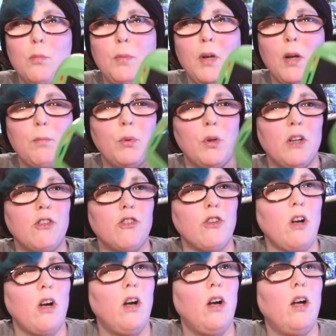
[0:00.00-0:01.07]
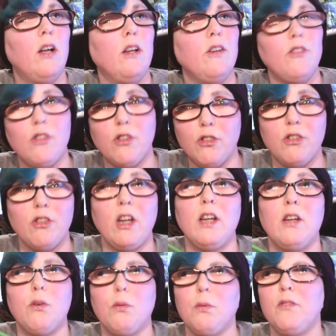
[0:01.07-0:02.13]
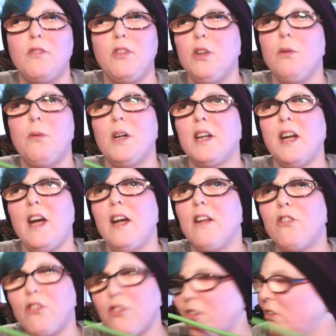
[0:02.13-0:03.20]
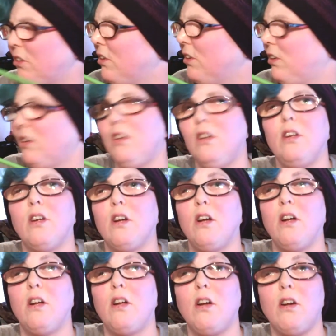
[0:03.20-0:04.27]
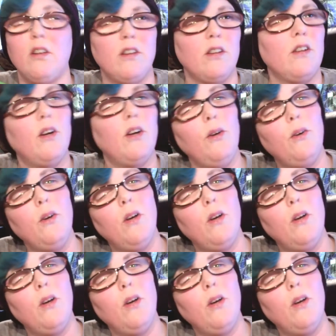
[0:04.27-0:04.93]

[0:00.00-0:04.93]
blood pressure and to sync with you, I guess. I don't know.